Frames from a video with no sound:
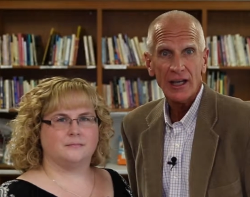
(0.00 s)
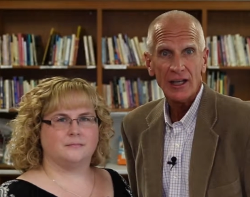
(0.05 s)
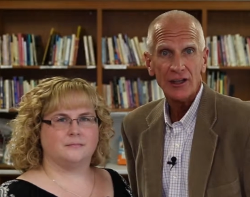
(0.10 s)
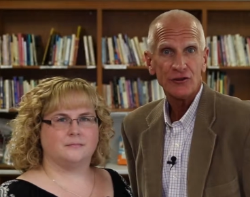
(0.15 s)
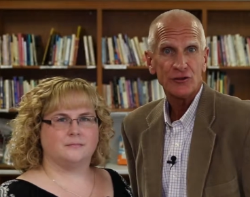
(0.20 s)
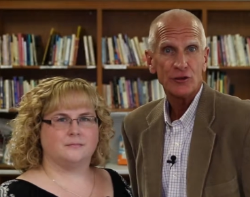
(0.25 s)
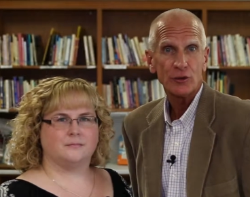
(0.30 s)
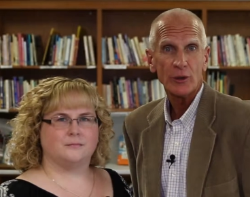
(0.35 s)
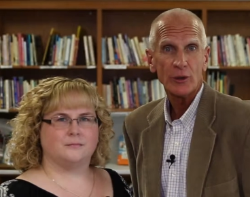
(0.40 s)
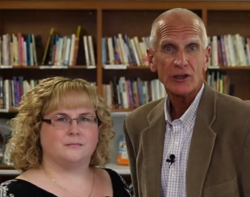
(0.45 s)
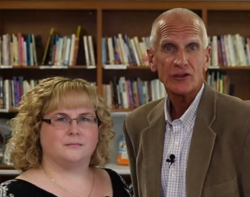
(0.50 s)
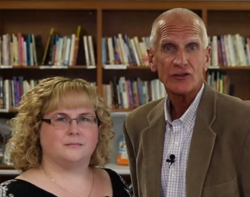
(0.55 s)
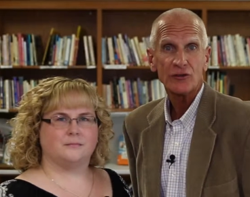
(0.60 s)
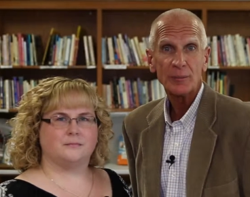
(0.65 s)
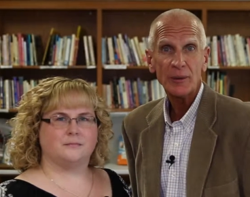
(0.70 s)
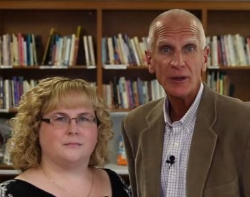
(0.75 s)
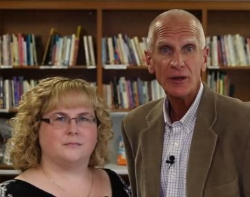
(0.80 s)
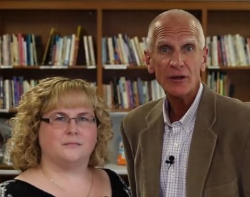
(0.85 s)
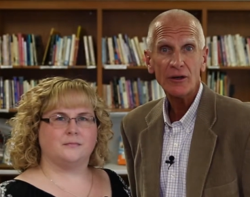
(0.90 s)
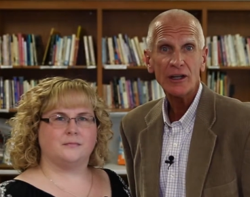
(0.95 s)
Speaker 1: is to
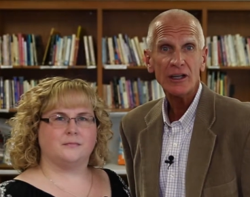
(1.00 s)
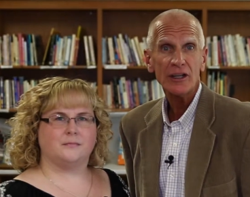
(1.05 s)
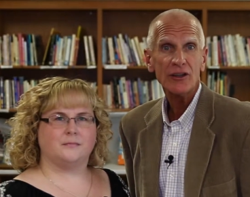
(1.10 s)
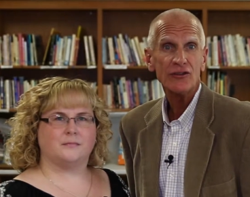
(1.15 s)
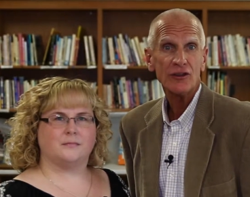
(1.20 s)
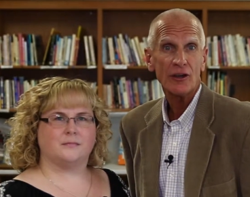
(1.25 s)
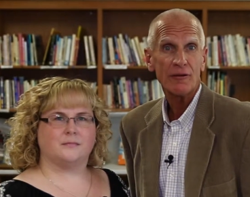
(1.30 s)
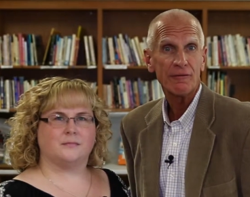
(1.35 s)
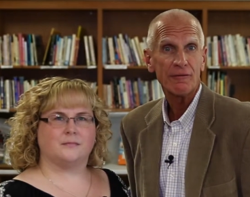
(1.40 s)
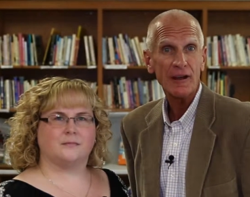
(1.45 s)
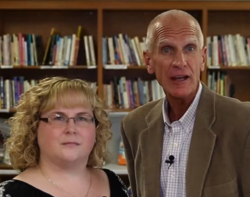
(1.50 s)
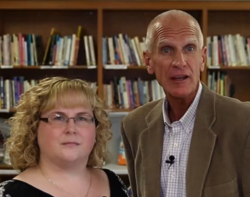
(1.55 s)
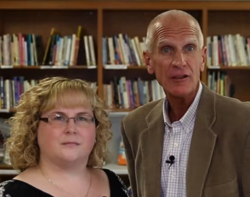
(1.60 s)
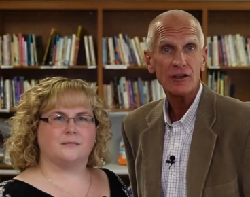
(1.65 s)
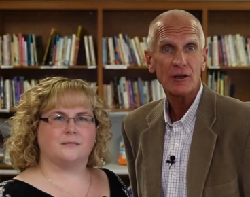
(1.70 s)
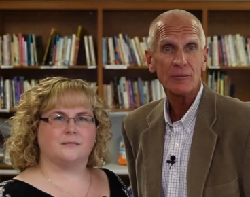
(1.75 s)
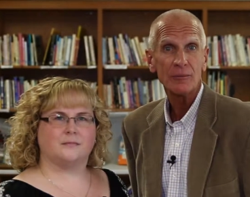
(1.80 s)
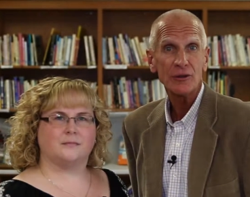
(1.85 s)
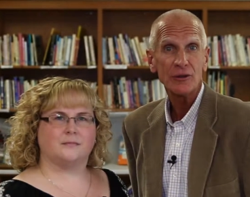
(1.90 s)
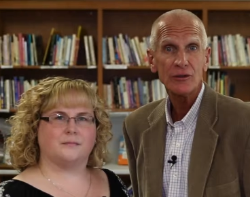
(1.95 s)
experience a faith
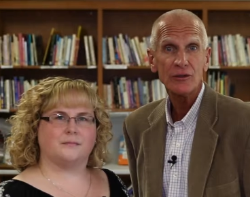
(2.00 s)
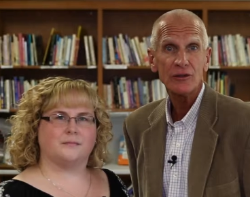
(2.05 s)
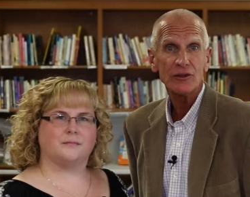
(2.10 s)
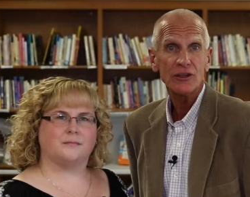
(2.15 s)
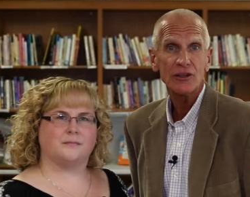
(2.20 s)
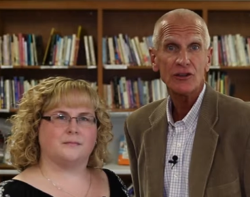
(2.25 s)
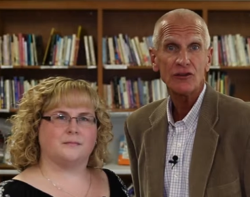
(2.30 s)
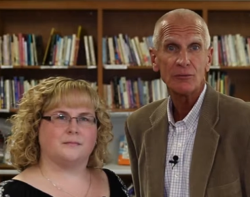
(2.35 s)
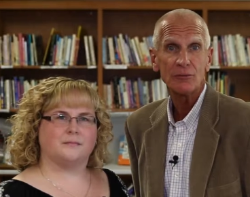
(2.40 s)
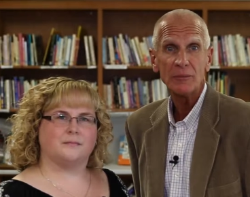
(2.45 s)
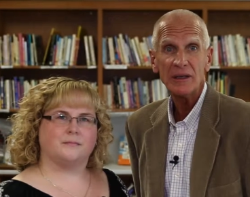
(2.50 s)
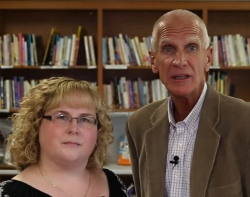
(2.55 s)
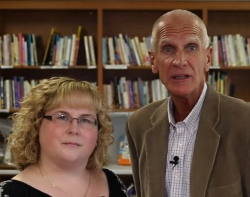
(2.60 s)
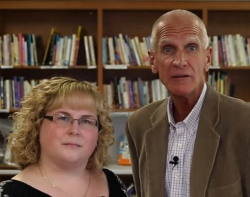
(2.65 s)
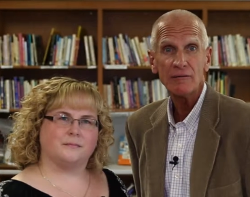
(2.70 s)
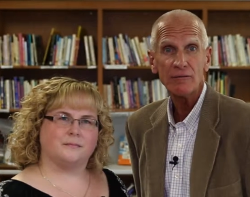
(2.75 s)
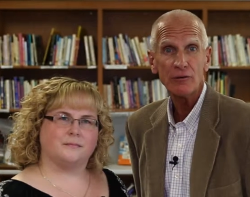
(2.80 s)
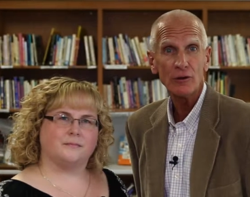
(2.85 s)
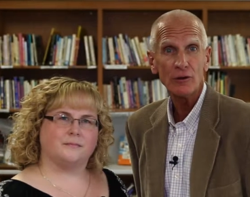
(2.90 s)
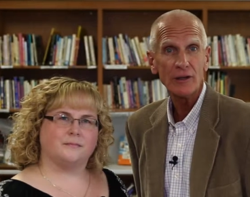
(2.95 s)
community's
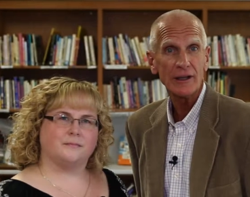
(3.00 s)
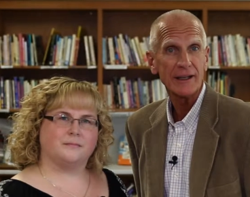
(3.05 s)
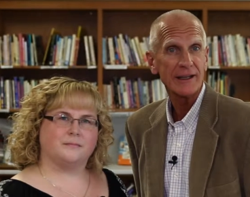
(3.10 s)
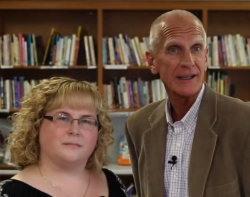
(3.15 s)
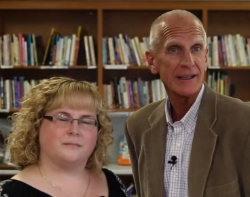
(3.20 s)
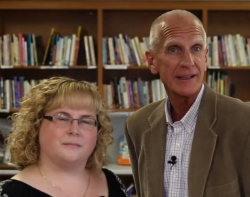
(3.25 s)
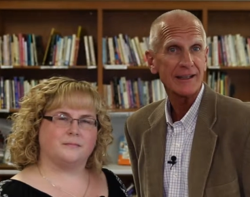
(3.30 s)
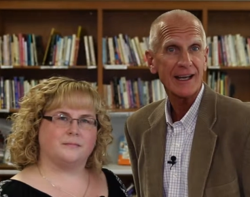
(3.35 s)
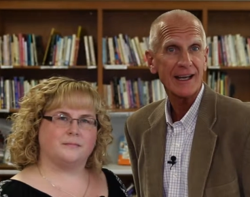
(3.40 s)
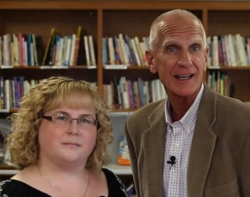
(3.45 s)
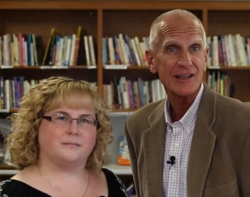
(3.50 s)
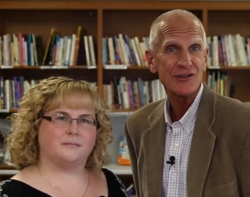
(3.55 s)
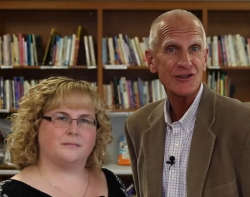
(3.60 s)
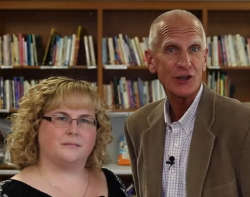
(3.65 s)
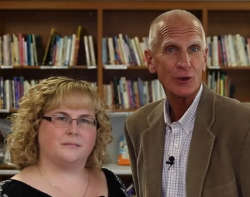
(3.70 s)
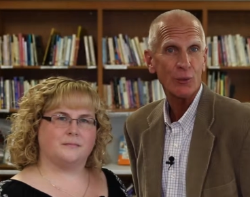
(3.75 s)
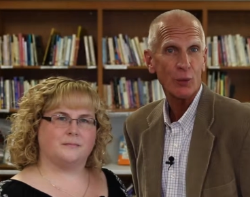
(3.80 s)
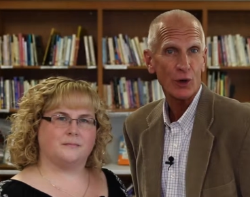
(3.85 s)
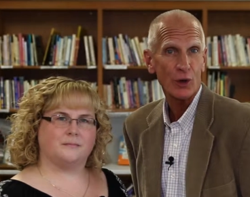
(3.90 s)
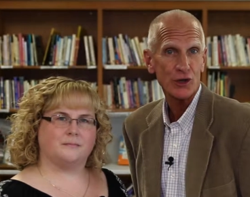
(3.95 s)
meaningful and
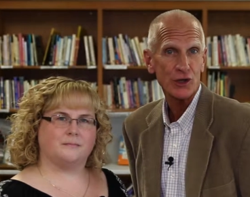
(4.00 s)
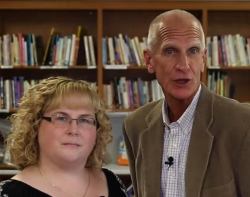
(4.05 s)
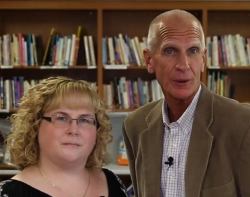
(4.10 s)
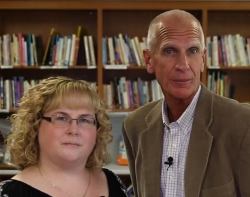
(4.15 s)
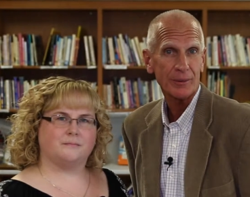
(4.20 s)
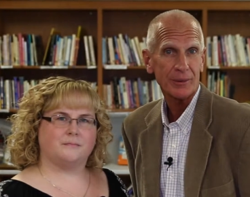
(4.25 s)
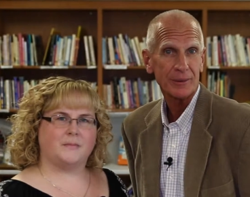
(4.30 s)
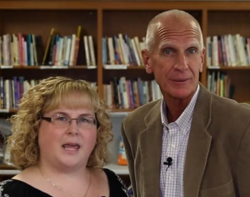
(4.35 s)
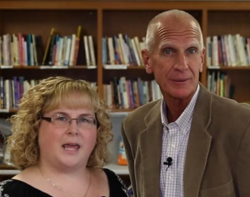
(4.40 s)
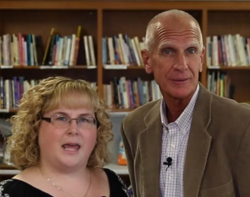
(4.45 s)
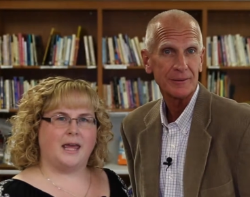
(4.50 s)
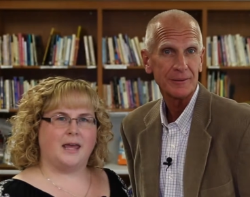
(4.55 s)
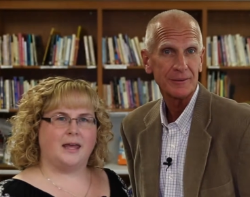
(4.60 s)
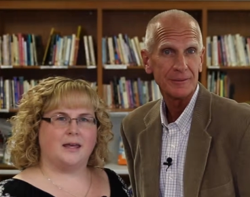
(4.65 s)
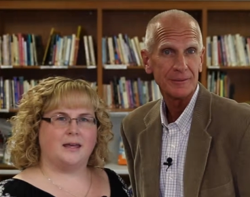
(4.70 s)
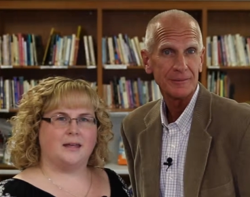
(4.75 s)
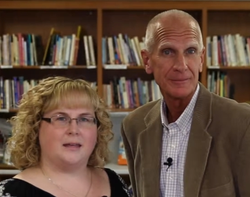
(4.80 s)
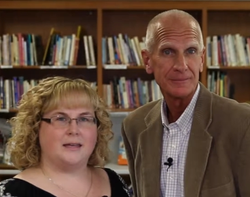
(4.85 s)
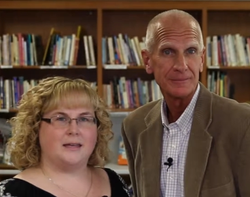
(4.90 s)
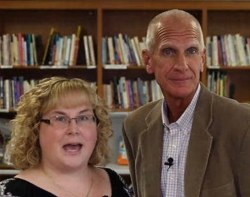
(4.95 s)
engaging worship.
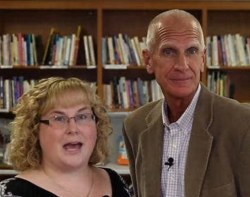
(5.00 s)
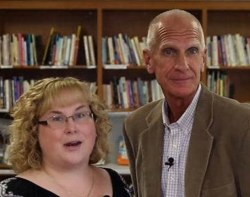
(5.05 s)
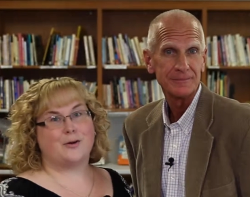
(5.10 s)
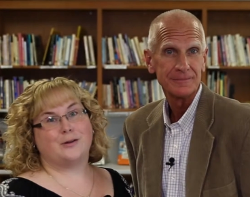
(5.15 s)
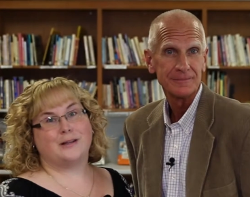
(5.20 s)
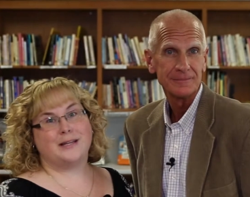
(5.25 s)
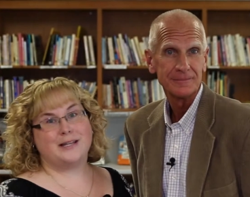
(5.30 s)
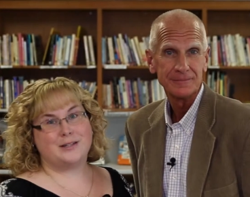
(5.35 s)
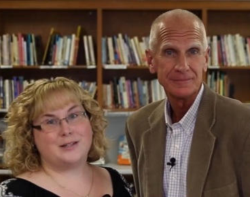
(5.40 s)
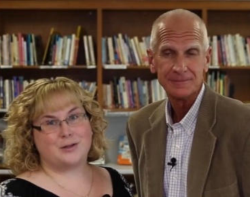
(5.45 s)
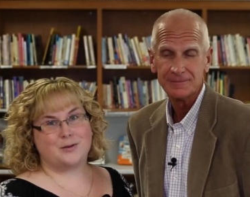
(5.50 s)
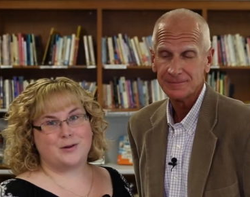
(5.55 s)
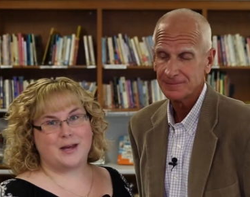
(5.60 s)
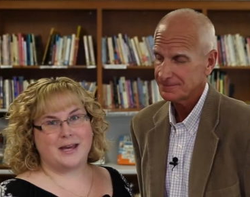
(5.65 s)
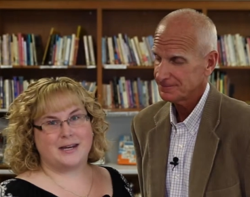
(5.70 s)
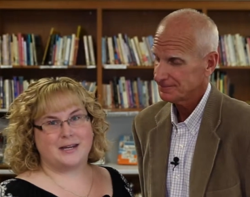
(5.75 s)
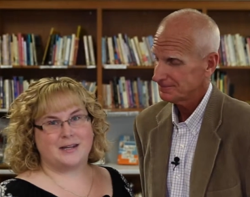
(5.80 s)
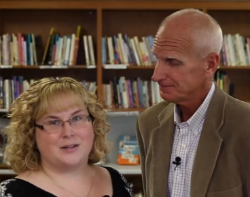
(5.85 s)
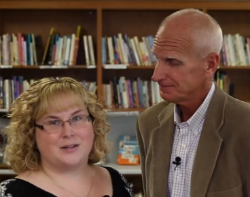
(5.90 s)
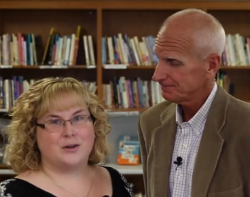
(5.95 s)
Speaker 2: At Orleans
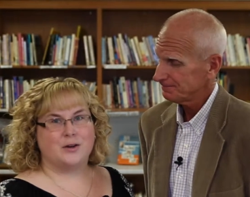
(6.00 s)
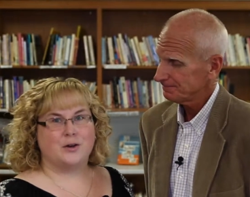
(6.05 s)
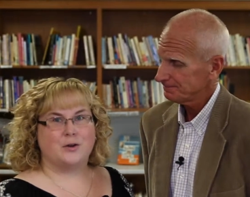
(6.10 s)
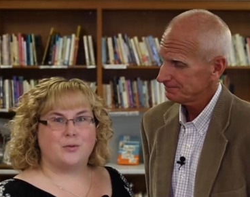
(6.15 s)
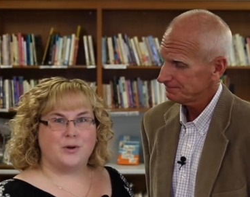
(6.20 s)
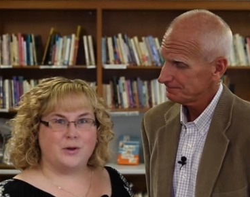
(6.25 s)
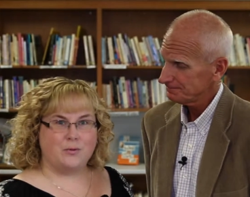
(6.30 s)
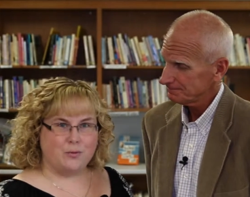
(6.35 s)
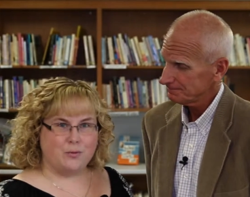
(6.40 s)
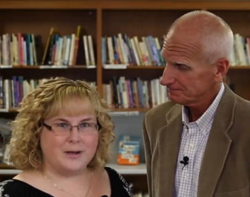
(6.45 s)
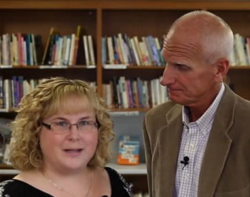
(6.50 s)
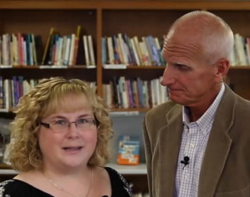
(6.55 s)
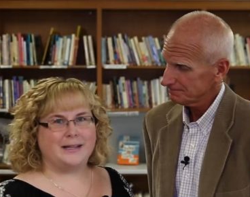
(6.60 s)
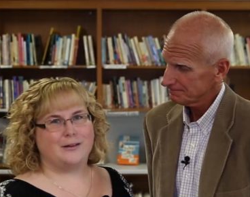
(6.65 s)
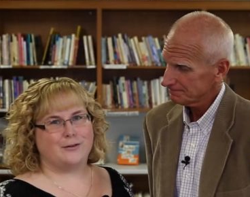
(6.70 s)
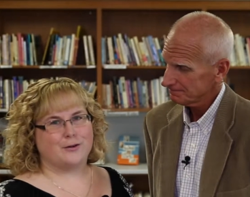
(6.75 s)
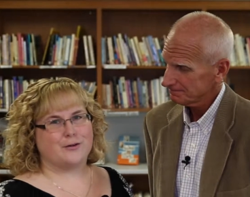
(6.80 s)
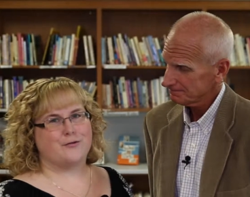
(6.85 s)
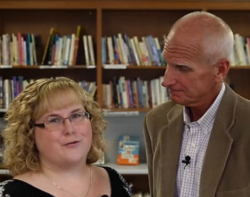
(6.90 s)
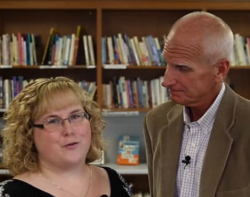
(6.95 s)
United, we really look